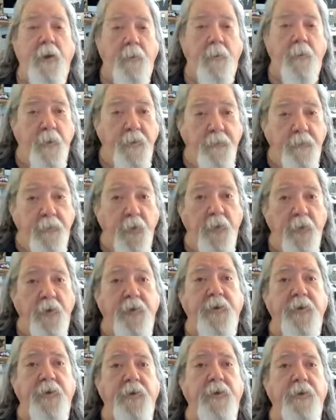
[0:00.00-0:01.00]
But
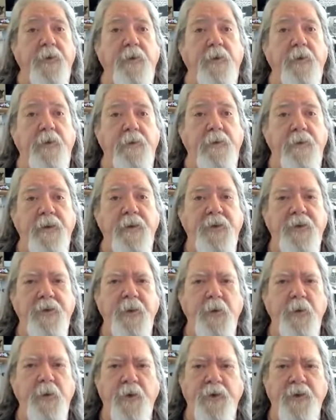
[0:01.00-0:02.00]
first, let's
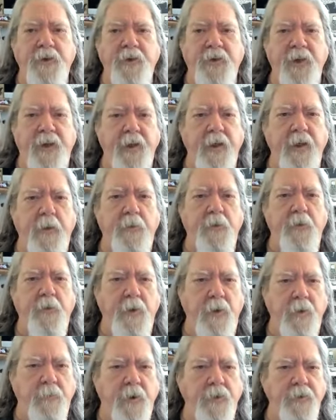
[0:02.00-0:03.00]
deal with these
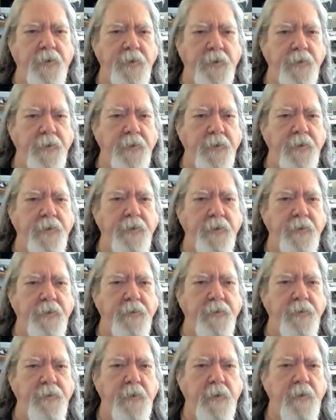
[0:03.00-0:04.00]
animal emotions,
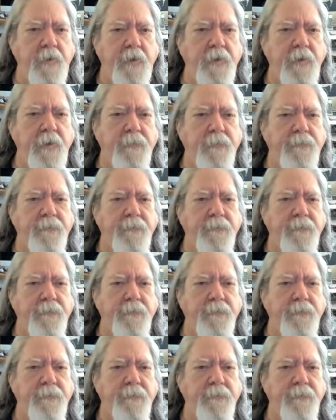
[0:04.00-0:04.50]
all right?